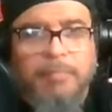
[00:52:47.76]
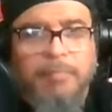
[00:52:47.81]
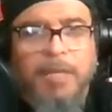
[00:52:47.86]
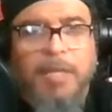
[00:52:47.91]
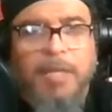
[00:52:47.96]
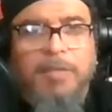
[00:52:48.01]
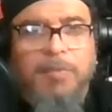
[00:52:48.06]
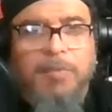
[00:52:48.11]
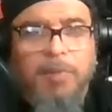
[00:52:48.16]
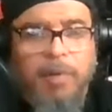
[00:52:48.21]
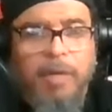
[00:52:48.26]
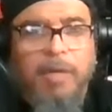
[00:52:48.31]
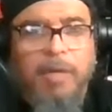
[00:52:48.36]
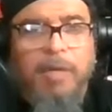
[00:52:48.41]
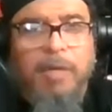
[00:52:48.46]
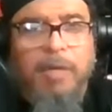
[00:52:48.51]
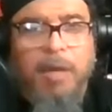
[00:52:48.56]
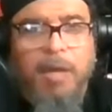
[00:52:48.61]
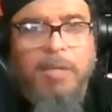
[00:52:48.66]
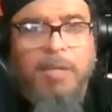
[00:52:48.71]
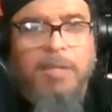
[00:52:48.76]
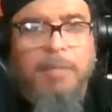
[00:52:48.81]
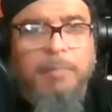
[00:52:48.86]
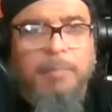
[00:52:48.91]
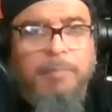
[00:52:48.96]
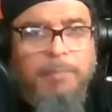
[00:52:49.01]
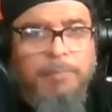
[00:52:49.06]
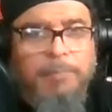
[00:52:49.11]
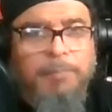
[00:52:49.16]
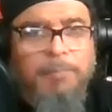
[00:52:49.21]
That's great.
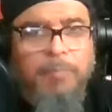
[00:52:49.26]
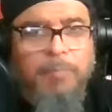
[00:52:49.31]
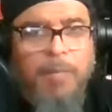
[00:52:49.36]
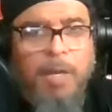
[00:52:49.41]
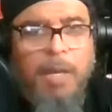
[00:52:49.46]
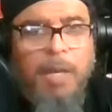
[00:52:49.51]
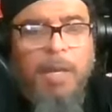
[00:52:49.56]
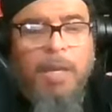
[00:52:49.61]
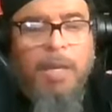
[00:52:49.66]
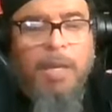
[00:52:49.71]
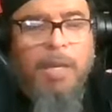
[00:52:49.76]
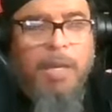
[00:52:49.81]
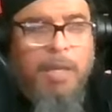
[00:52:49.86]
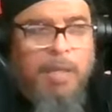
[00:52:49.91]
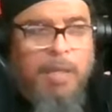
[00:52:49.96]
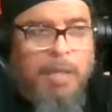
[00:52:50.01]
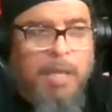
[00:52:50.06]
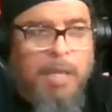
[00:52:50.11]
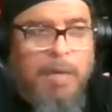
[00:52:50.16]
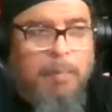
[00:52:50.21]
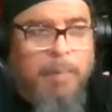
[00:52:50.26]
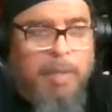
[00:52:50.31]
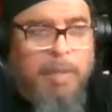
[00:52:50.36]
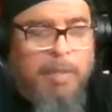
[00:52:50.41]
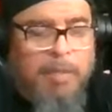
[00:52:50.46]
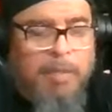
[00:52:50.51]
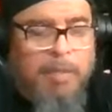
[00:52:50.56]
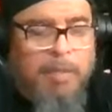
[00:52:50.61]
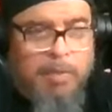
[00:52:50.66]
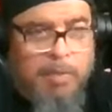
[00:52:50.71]
Awesome. And that'll be
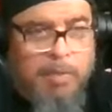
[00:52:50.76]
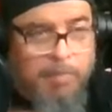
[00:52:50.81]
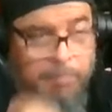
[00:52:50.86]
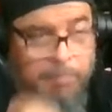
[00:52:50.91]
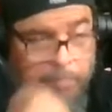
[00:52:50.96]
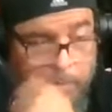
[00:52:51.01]
exclusive